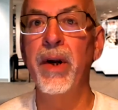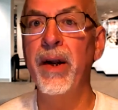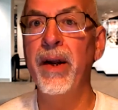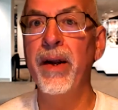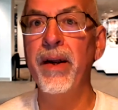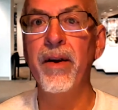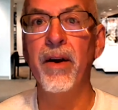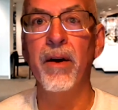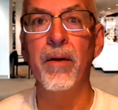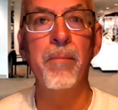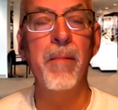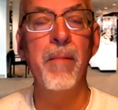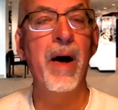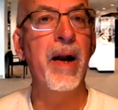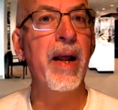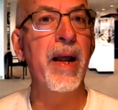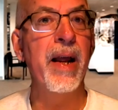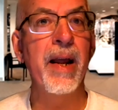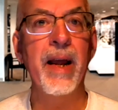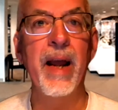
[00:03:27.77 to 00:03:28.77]
your
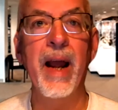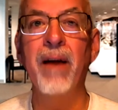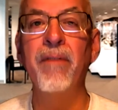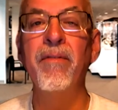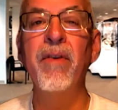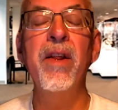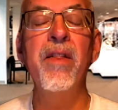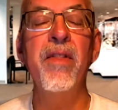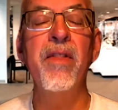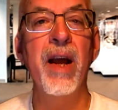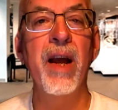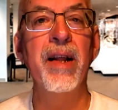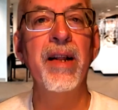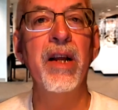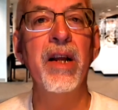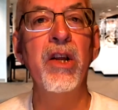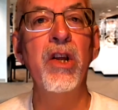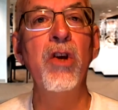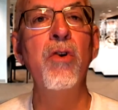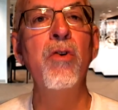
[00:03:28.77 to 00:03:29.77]
money, everything
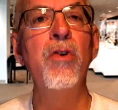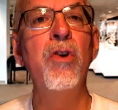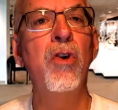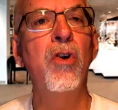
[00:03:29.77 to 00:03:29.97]
that you